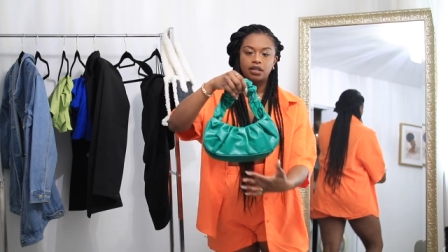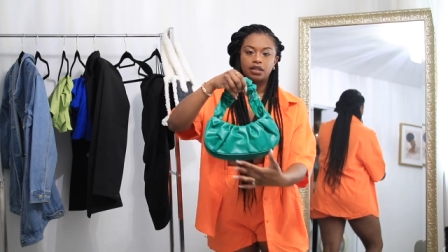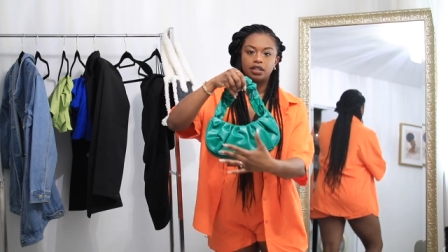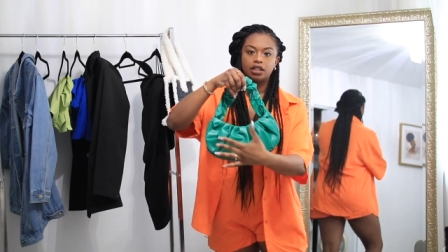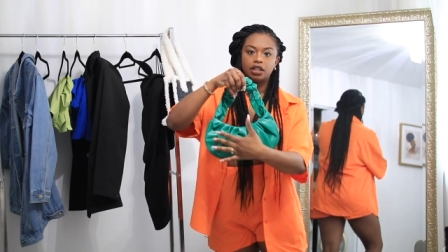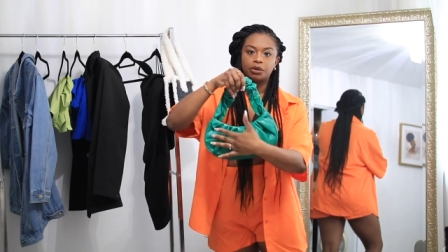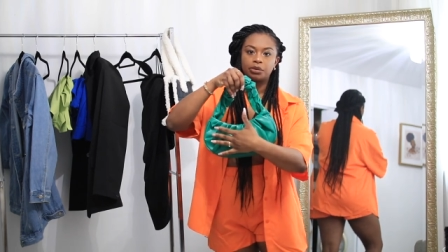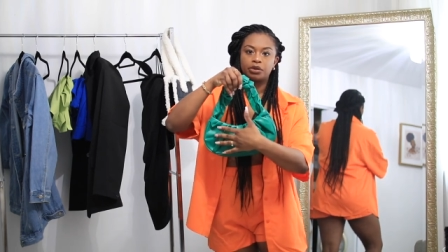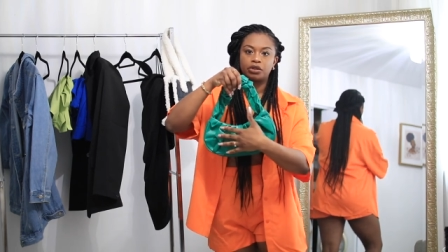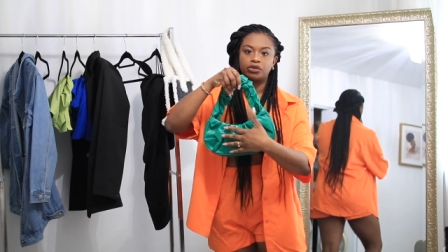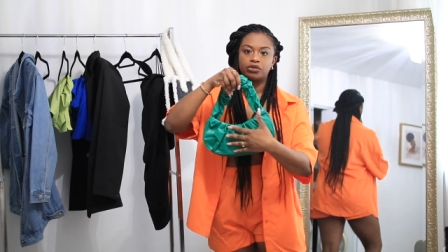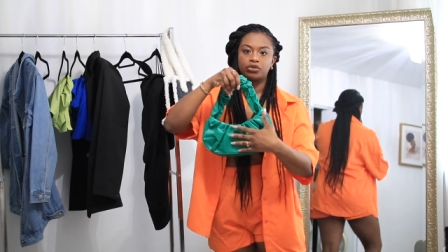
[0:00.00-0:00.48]
a
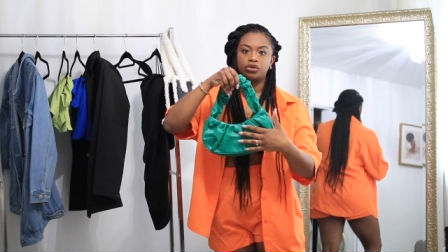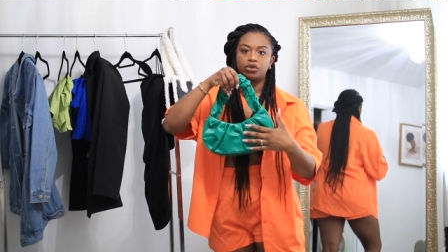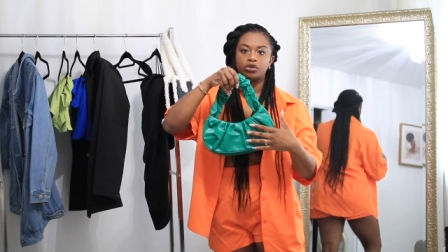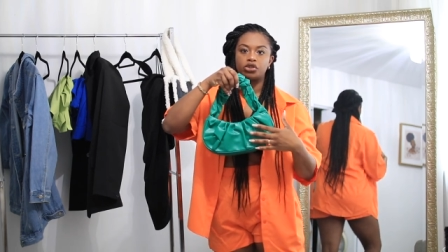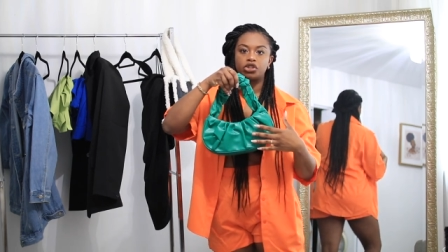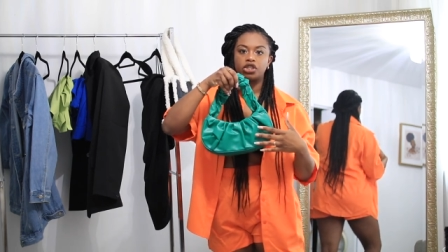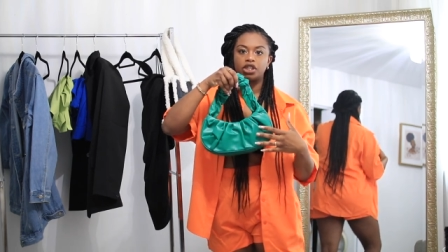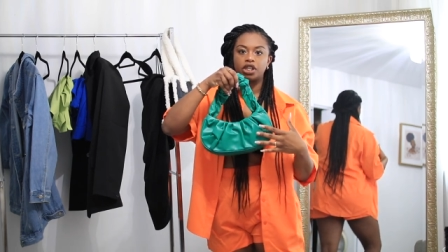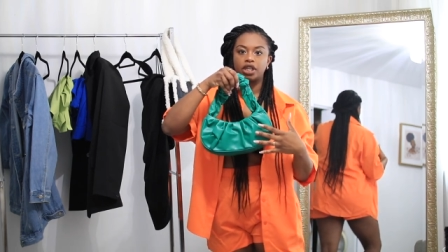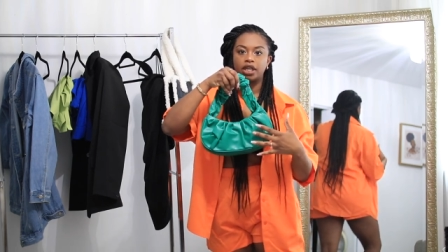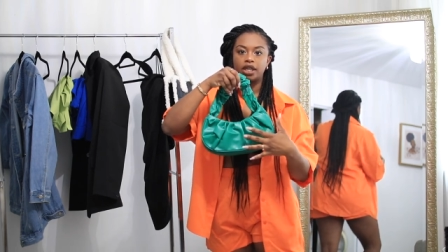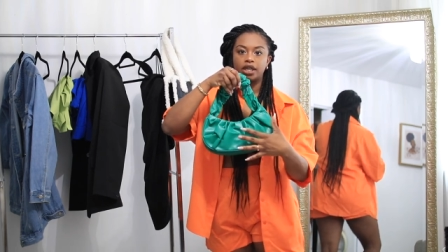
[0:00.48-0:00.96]
little bit of
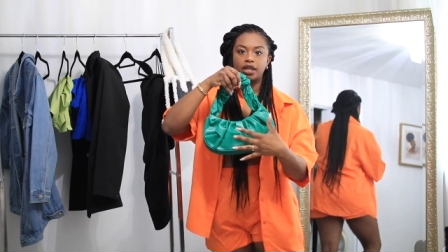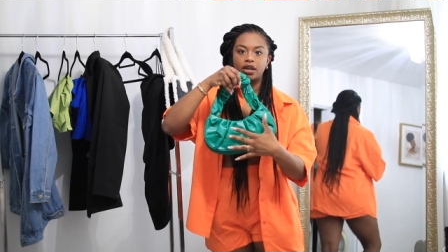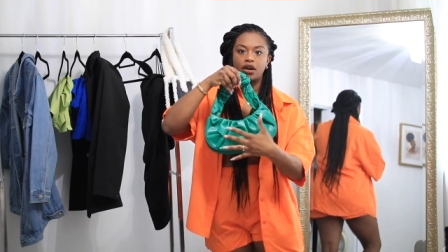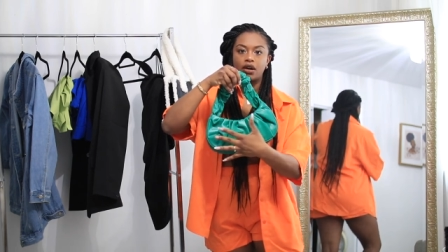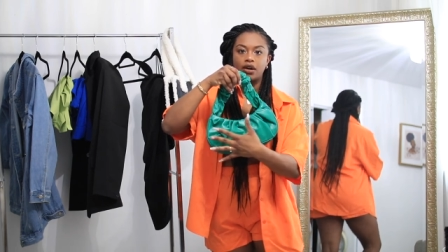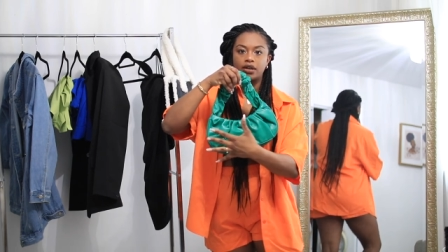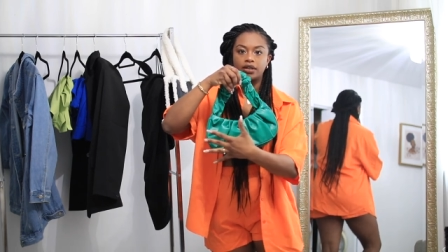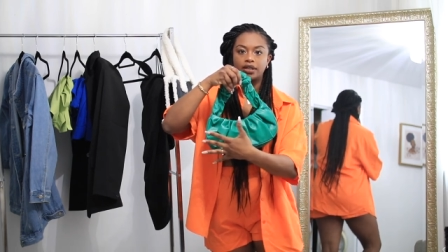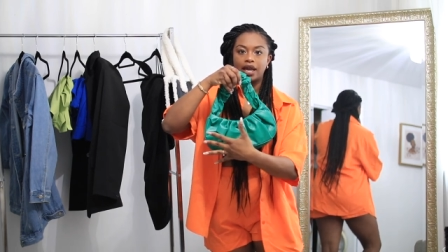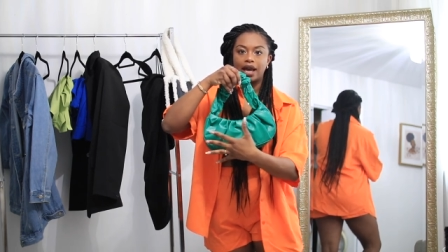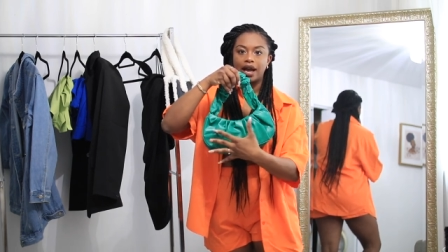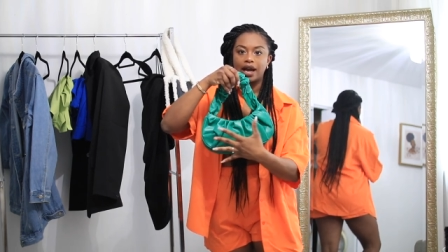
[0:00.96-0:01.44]
ruching
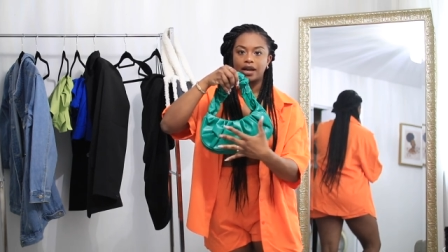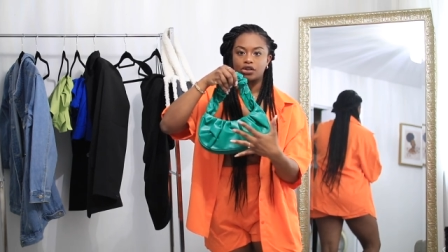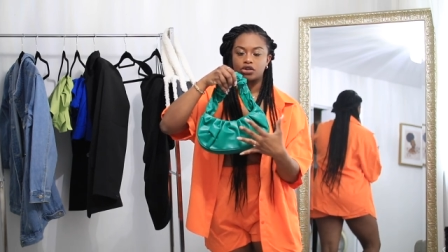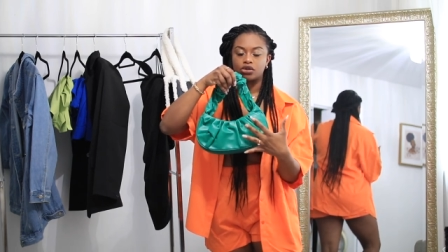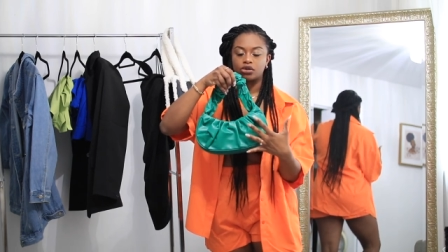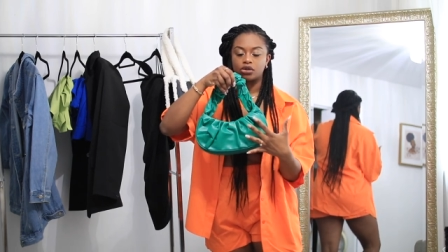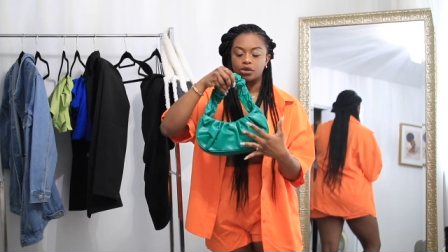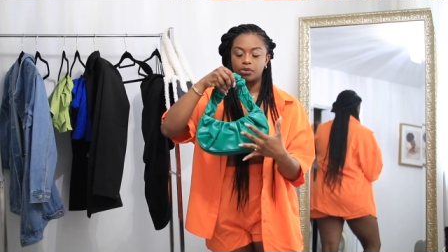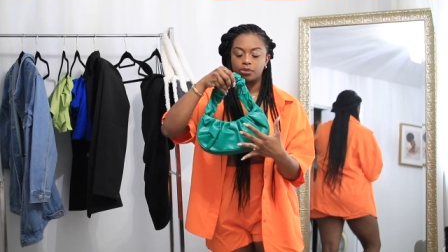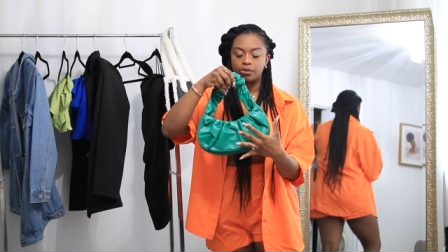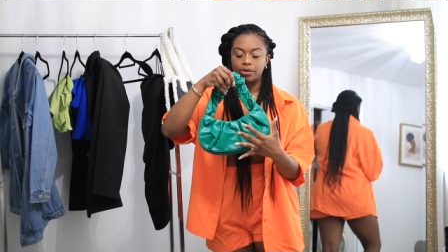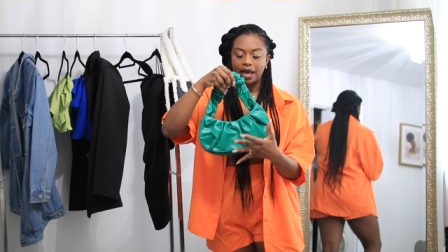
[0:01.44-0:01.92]
on the
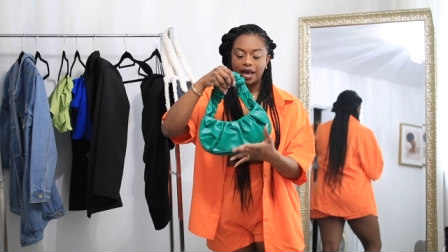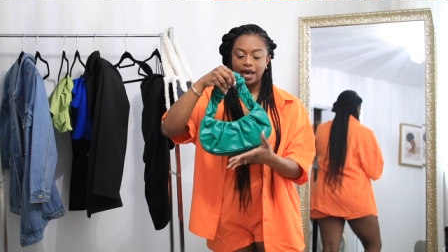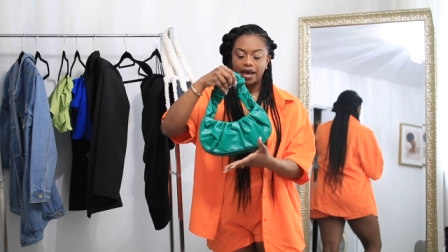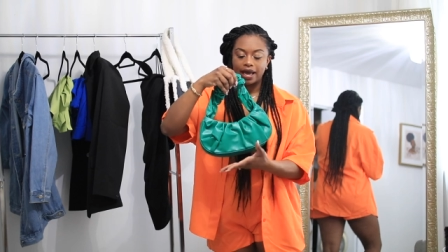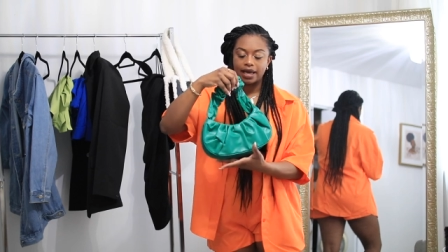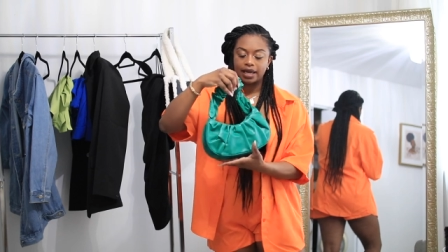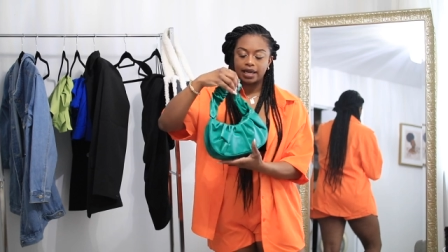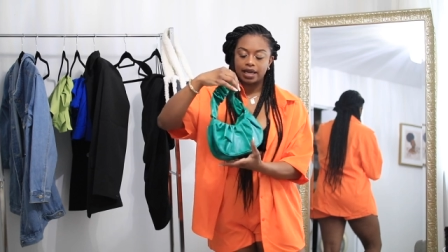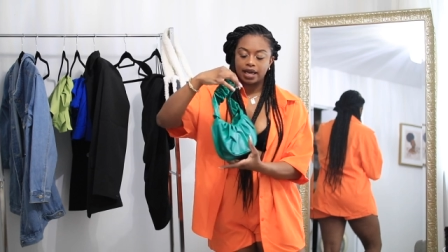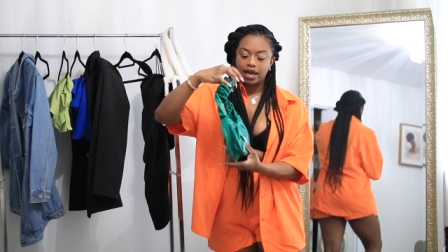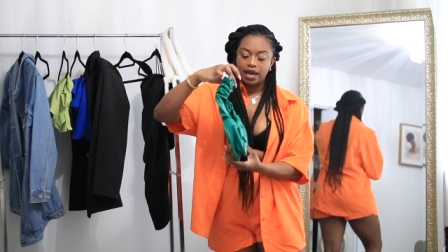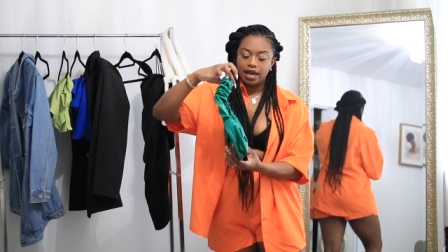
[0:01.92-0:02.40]
actual
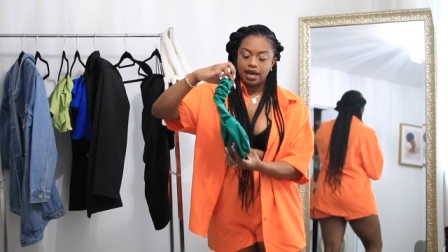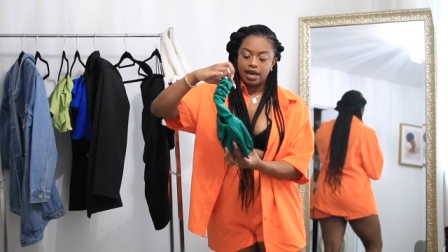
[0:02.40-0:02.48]
bag,